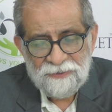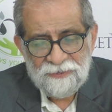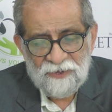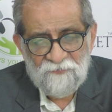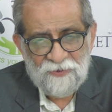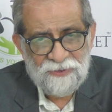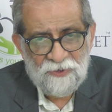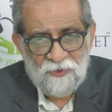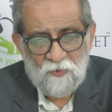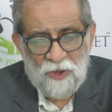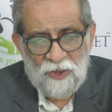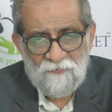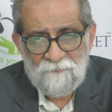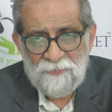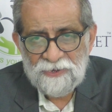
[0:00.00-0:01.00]
then whether you
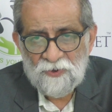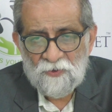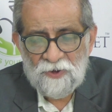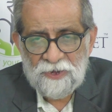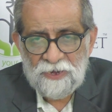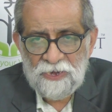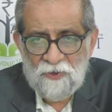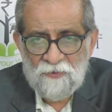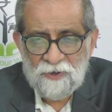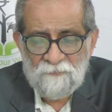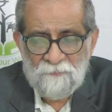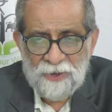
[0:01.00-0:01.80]
have a majority or a